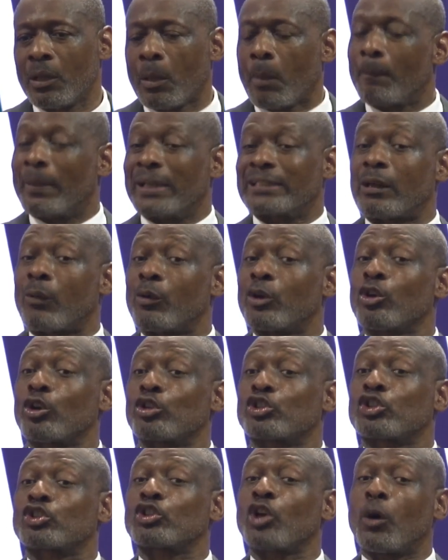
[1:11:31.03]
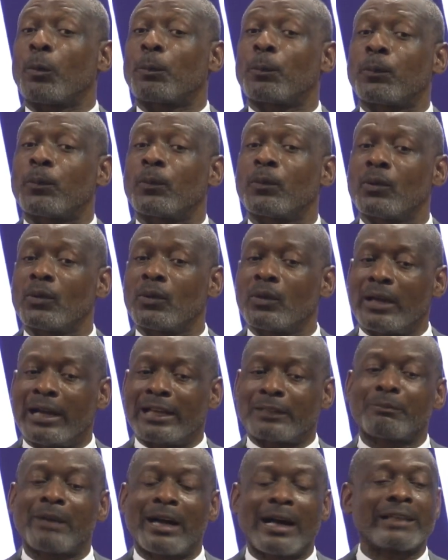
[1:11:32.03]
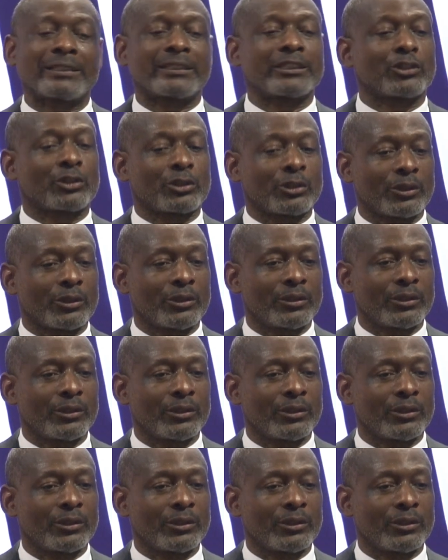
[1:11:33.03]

But I will not stop at my attitude.